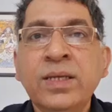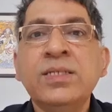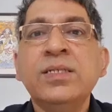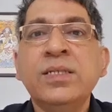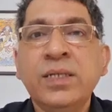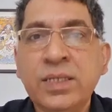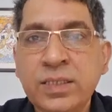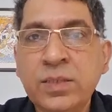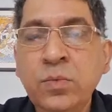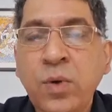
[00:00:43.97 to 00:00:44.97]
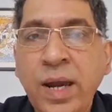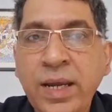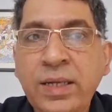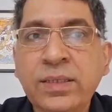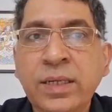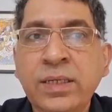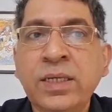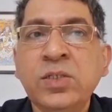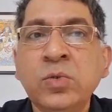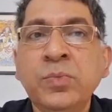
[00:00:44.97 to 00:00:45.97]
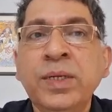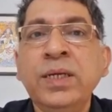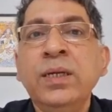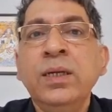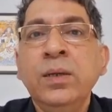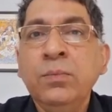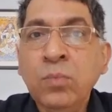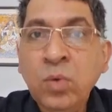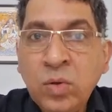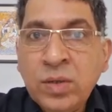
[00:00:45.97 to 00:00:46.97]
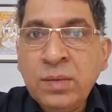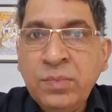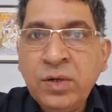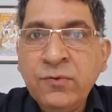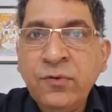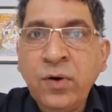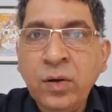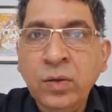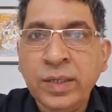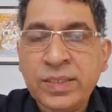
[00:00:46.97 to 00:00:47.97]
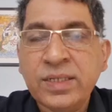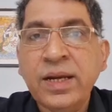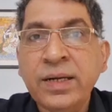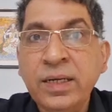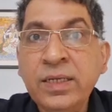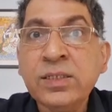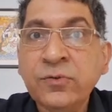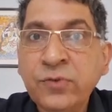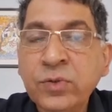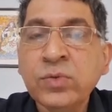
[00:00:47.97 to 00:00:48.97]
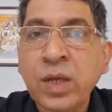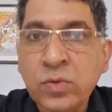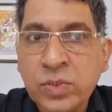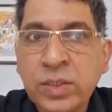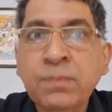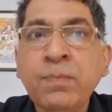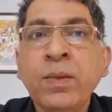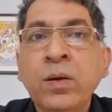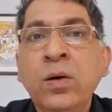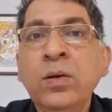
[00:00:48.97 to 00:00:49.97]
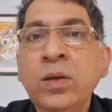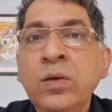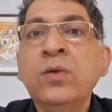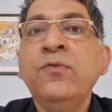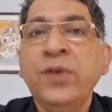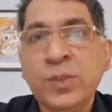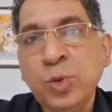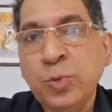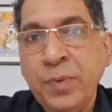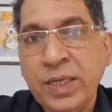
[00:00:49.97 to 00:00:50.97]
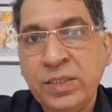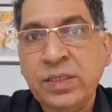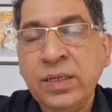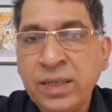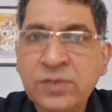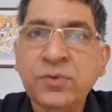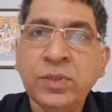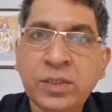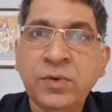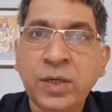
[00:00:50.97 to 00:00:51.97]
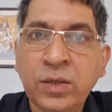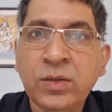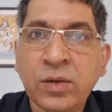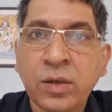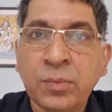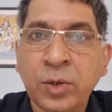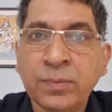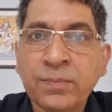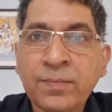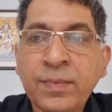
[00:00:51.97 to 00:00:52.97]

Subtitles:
This is the reason why there needs to be more number of followers, at least a few thousand on your Facebook page. And that's what this video is all about.